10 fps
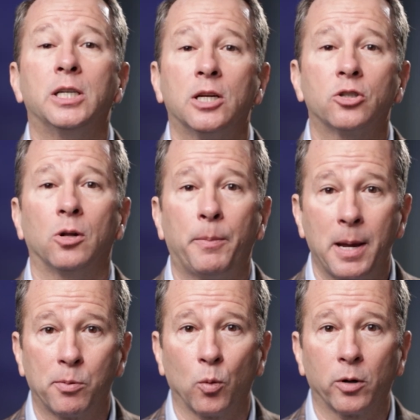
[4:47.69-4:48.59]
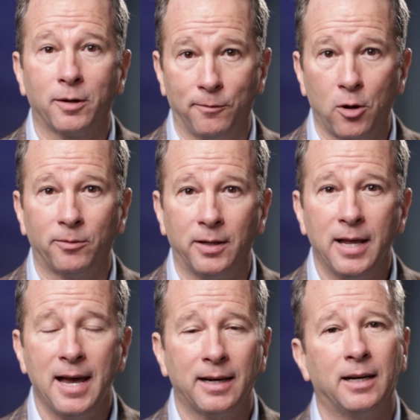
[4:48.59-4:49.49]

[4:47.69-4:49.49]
additional paperwork involved in that,